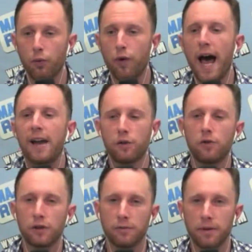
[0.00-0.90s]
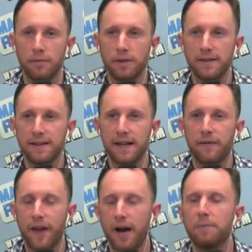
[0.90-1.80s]
radical commitments that
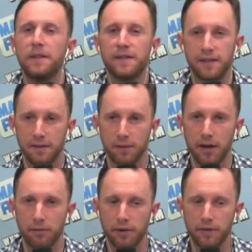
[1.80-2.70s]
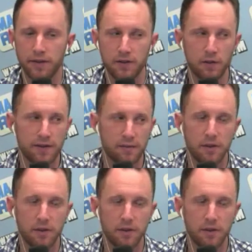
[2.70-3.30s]
have not been seen by a previous U.S.